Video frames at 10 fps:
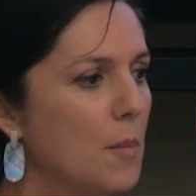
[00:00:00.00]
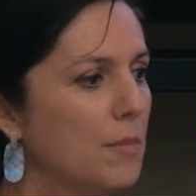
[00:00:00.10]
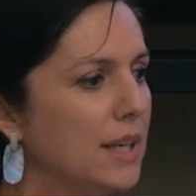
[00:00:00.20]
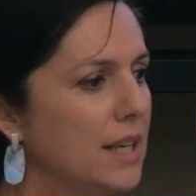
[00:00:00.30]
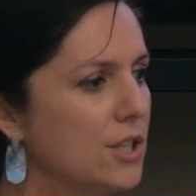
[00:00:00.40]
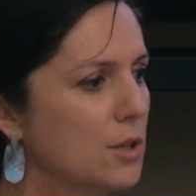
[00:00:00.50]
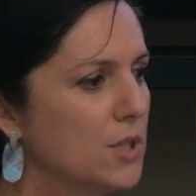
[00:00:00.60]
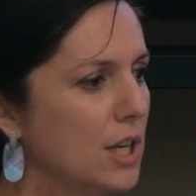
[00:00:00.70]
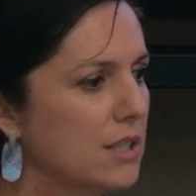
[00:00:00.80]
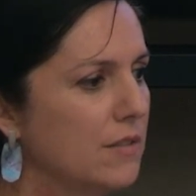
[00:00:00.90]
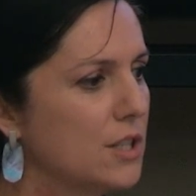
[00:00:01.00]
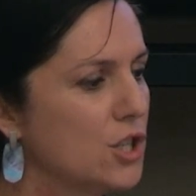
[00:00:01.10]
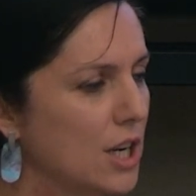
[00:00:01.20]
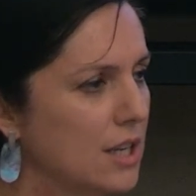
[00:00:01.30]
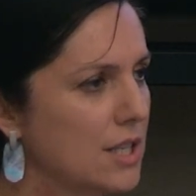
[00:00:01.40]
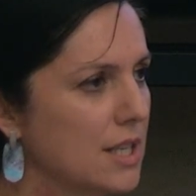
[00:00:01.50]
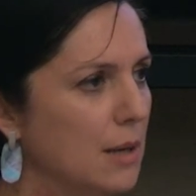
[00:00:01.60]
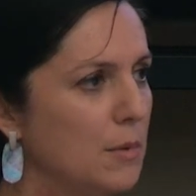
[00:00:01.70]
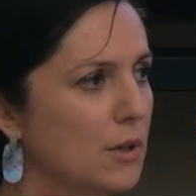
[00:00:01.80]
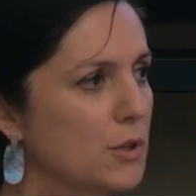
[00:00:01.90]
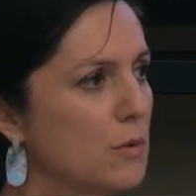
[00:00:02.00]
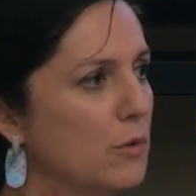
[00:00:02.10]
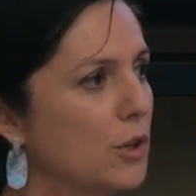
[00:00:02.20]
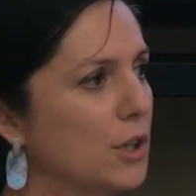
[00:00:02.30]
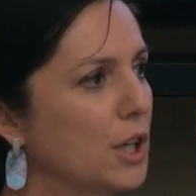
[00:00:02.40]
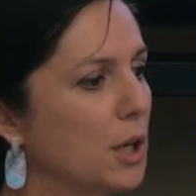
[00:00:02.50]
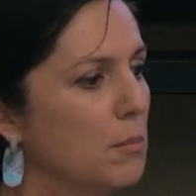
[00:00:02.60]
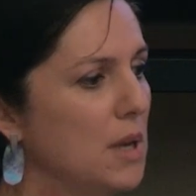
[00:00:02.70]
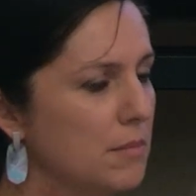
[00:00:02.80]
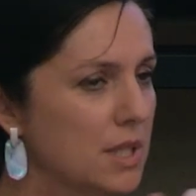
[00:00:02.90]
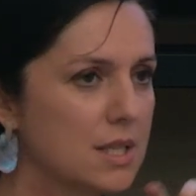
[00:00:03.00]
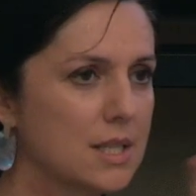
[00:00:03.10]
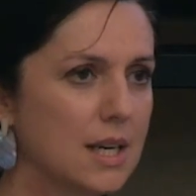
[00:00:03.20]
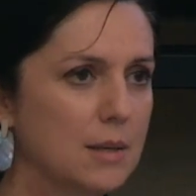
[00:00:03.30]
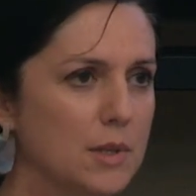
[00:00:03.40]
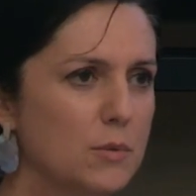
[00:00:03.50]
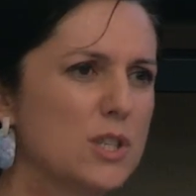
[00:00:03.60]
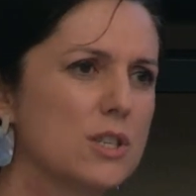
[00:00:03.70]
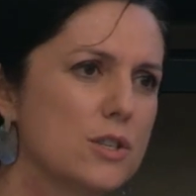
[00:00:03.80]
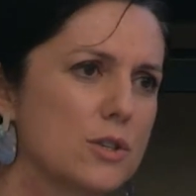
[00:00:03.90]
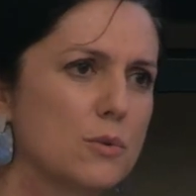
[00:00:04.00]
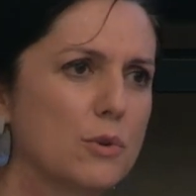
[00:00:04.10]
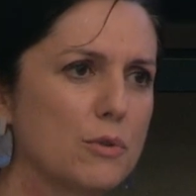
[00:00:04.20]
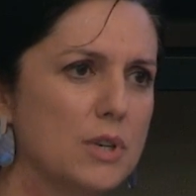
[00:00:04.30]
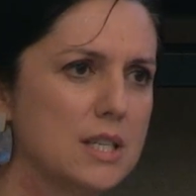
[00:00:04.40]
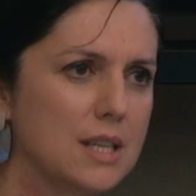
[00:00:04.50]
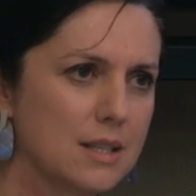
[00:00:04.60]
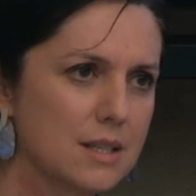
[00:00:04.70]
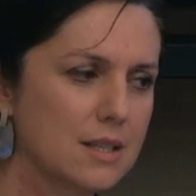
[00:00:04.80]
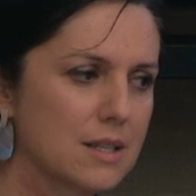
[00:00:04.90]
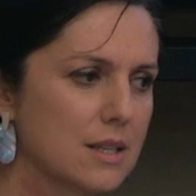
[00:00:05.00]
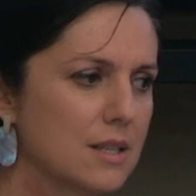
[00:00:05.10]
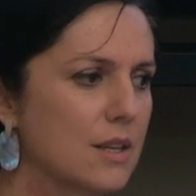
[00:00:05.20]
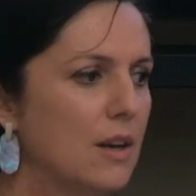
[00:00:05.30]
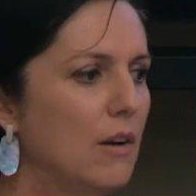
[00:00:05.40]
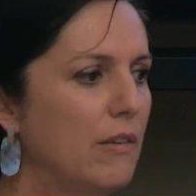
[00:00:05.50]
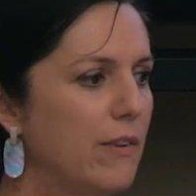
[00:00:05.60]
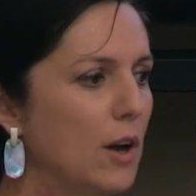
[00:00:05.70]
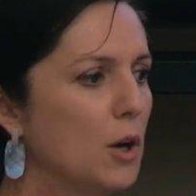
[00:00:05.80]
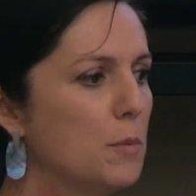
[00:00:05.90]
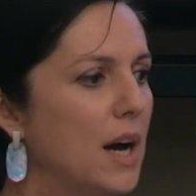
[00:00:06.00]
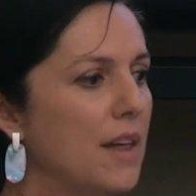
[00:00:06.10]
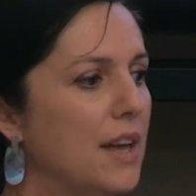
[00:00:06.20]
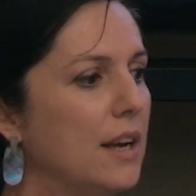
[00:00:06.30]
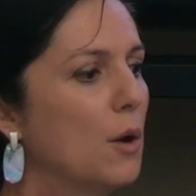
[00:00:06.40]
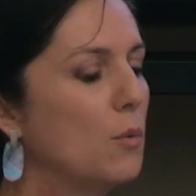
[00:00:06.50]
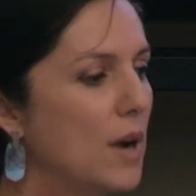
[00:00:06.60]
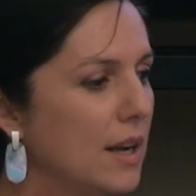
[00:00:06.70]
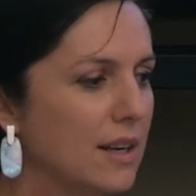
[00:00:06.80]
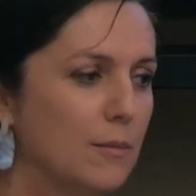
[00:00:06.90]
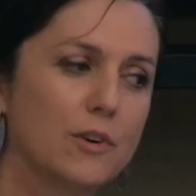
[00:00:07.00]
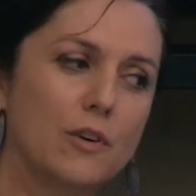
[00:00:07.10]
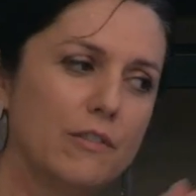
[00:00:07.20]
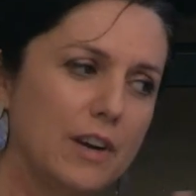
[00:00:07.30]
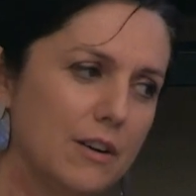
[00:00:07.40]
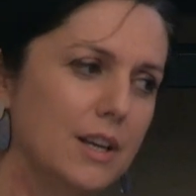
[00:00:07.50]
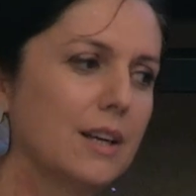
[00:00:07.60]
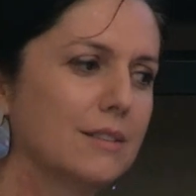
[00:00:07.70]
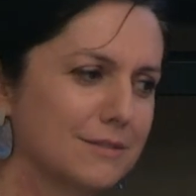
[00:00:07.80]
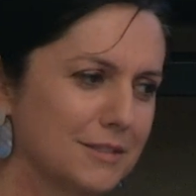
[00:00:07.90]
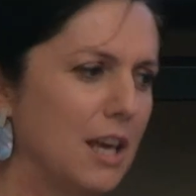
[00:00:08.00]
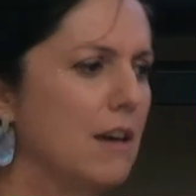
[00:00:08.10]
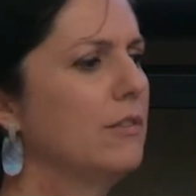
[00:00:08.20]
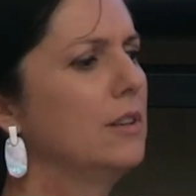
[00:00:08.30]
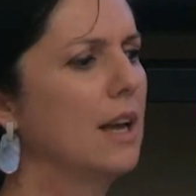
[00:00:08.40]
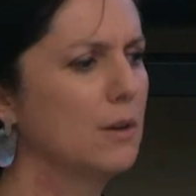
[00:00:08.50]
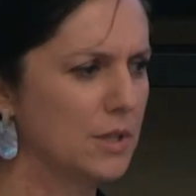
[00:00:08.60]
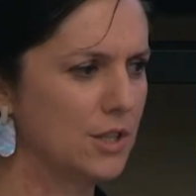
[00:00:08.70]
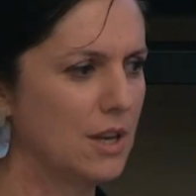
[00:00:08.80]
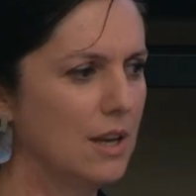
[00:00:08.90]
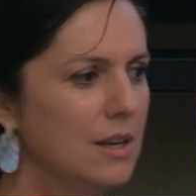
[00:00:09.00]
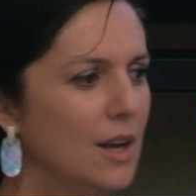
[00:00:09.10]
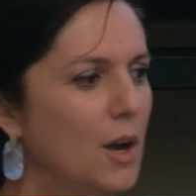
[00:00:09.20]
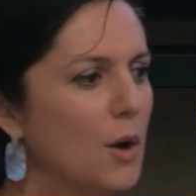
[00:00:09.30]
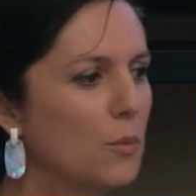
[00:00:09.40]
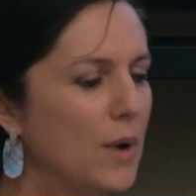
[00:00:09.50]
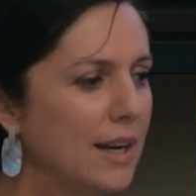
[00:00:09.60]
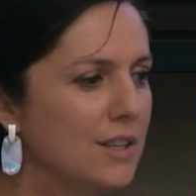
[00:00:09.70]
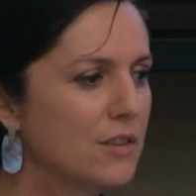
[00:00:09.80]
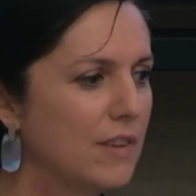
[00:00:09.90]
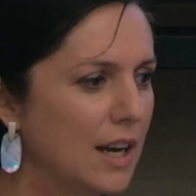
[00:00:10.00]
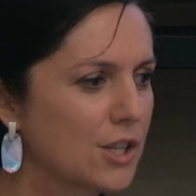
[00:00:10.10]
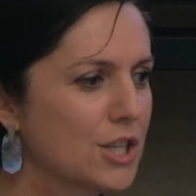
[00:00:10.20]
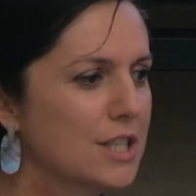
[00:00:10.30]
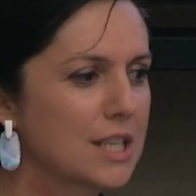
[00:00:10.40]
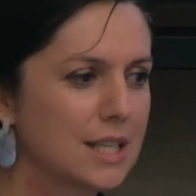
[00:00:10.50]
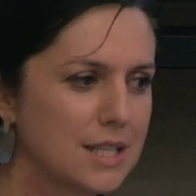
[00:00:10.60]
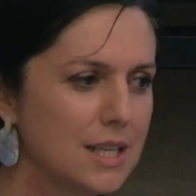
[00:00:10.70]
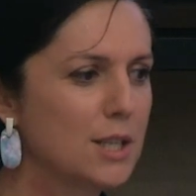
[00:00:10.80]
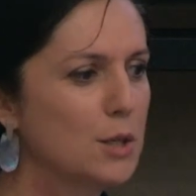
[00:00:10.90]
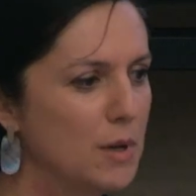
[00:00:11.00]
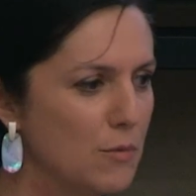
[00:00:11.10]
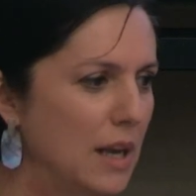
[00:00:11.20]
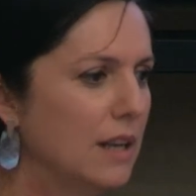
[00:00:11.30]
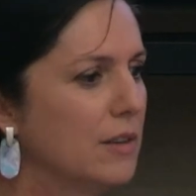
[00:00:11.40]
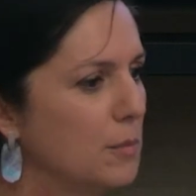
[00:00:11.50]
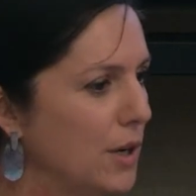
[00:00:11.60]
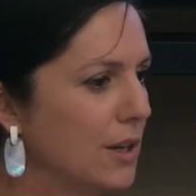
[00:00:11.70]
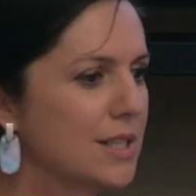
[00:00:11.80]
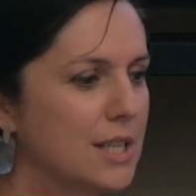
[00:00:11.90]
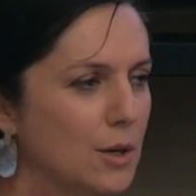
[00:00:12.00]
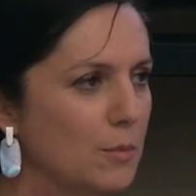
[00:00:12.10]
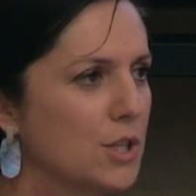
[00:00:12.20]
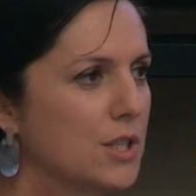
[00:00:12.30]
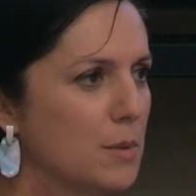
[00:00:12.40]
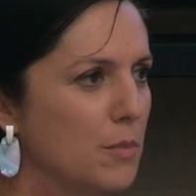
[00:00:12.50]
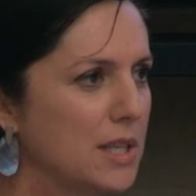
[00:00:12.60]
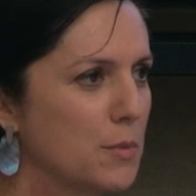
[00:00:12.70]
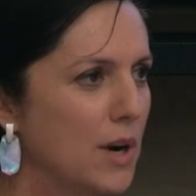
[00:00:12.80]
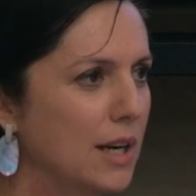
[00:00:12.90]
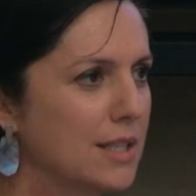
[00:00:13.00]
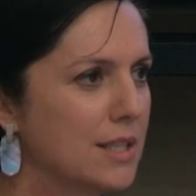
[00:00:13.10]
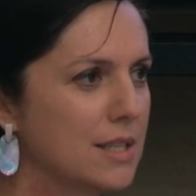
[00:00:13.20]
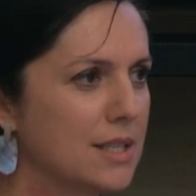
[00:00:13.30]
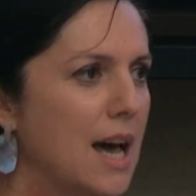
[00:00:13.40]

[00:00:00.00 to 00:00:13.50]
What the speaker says: But each objective has changed slightly because we've got a commitment statement, which is 2 or 3 sentences, followed by then and I've got very careful language there, range of actions considered to be relevant policy options and best practices.